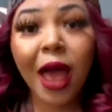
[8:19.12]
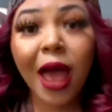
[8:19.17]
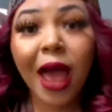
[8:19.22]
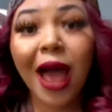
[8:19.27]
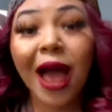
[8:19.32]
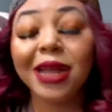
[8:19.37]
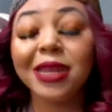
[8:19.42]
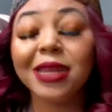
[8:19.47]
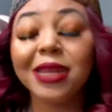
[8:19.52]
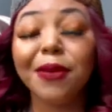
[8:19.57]

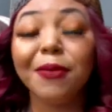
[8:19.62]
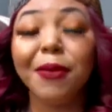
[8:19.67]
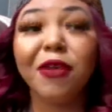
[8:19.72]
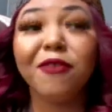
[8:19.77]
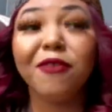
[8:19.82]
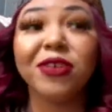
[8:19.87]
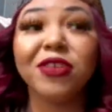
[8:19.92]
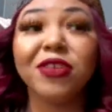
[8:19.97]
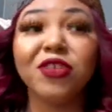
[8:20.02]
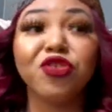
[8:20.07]
I did my
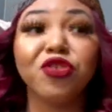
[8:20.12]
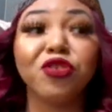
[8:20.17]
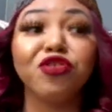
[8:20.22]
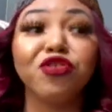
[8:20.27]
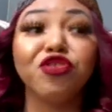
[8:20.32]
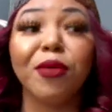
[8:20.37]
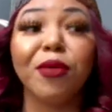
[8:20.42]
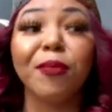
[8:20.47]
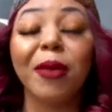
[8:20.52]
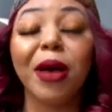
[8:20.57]
research
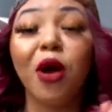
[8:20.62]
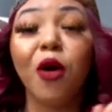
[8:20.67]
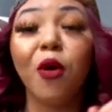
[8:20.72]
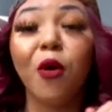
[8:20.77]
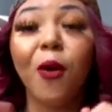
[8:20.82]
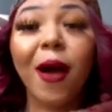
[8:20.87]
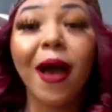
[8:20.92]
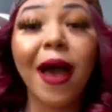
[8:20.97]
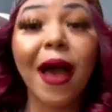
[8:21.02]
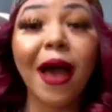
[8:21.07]
about
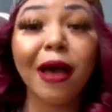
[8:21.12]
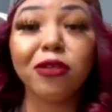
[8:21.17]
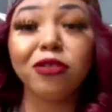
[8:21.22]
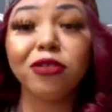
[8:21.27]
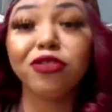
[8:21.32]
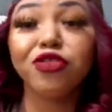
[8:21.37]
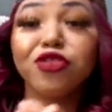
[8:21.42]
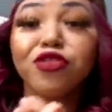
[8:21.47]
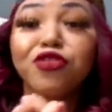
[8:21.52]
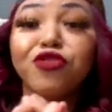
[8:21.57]
how the
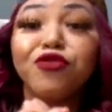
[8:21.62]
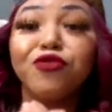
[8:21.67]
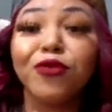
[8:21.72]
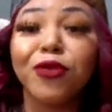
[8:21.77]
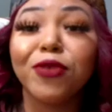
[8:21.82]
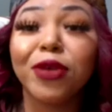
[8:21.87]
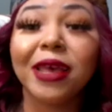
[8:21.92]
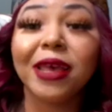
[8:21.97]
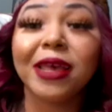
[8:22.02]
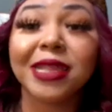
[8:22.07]
surgery
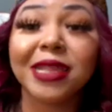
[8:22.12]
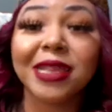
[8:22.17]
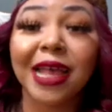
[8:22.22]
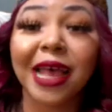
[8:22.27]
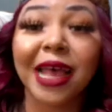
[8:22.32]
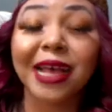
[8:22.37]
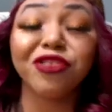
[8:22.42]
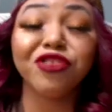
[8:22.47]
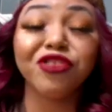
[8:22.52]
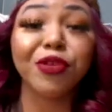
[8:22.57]
is
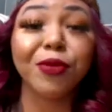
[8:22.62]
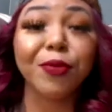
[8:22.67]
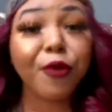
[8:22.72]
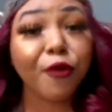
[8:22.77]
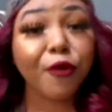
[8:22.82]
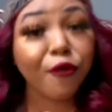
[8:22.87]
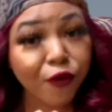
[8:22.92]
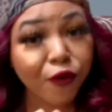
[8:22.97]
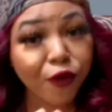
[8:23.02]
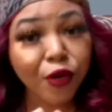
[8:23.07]
actually
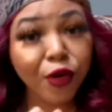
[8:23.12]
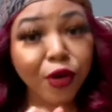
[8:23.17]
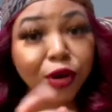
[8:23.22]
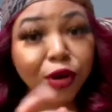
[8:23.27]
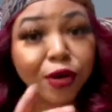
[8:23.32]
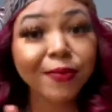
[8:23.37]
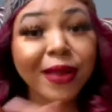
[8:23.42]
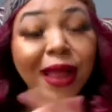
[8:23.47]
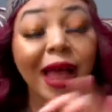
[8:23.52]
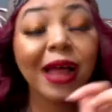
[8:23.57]
performed.
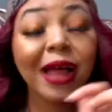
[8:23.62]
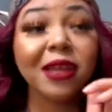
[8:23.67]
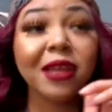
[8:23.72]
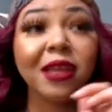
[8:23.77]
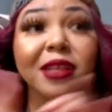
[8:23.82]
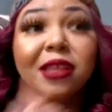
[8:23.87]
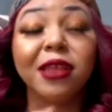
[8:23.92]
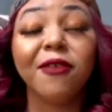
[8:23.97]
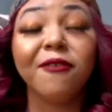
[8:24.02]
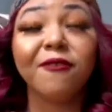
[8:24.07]
I
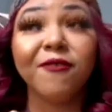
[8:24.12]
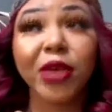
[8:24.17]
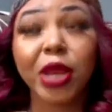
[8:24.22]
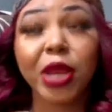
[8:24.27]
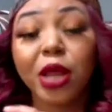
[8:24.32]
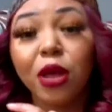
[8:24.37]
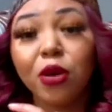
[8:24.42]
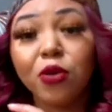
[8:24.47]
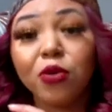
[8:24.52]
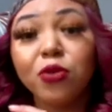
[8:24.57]
looked up
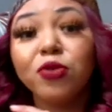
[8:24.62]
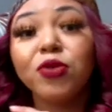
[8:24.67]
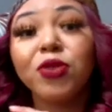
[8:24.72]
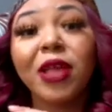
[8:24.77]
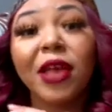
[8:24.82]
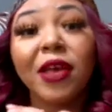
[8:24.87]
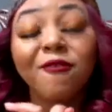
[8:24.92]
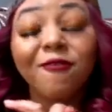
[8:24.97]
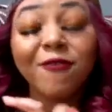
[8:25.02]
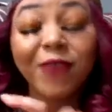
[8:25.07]
videos
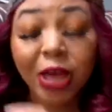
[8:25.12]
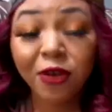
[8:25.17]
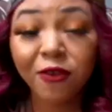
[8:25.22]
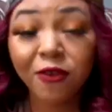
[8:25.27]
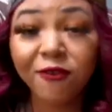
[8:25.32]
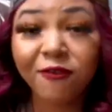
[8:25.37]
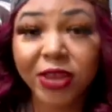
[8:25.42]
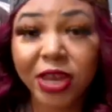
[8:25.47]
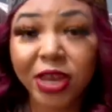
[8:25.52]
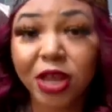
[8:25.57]
and found
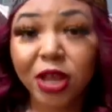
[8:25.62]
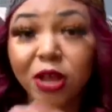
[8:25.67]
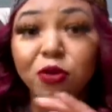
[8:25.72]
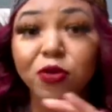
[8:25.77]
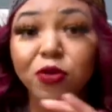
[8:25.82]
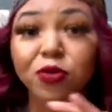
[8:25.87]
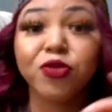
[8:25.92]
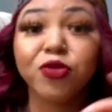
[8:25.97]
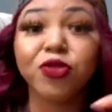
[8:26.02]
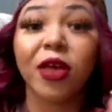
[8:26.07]

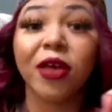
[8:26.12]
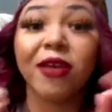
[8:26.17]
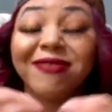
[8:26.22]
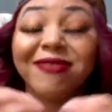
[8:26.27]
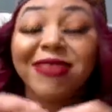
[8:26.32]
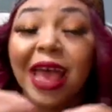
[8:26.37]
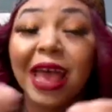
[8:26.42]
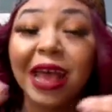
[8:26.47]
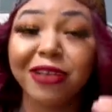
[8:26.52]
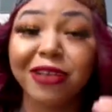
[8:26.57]
videos of
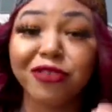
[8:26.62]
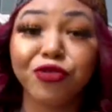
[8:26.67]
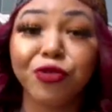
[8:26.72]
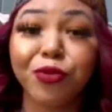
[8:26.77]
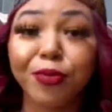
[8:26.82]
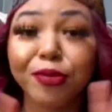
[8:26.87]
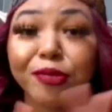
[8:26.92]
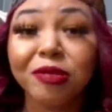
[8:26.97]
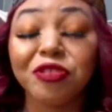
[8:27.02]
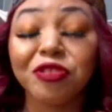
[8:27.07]
the actual
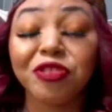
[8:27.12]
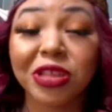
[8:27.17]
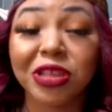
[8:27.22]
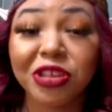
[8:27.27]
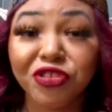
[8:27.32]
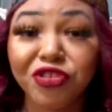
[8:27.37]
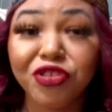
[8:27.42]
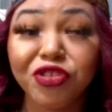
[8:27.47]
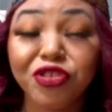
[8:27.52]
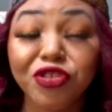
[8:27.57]

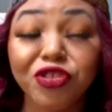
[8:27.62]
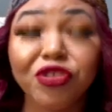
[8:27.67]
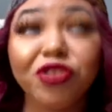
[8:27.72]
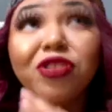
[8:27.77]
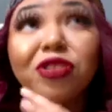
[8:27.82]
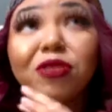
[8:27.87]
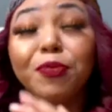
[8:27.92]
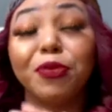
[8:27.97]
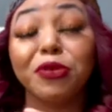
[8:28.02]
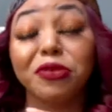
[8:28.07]

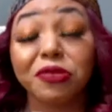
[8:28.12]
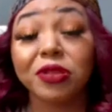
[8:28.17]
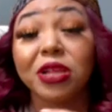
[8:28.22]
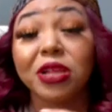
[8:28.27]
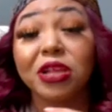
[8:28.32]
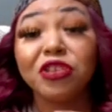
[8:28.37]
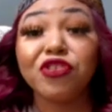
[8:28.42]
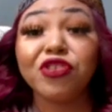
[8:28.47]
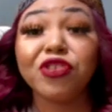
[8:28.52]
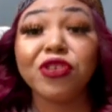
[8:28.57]

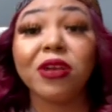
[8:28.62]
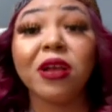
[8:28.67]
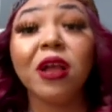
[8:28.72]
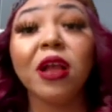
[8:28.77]
procedure.